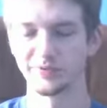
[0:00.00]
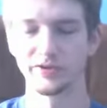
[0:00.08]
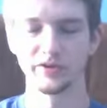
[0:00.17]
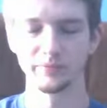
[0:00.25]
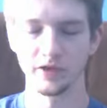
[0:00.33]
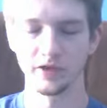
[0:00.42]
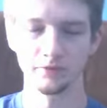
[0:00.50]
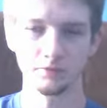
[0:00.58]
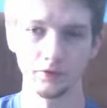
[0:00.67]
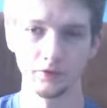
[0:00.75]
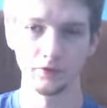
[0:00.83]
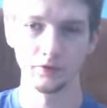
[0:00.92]
but the main
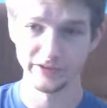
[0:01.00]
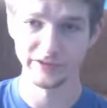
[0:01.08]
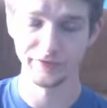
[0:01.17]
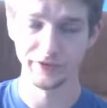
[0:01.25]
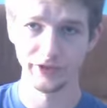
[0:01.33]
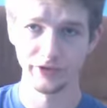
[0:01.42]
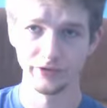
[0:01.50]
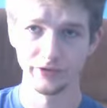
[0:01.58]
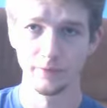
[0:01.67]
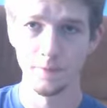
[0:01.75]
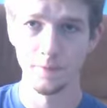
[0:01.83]
point of this video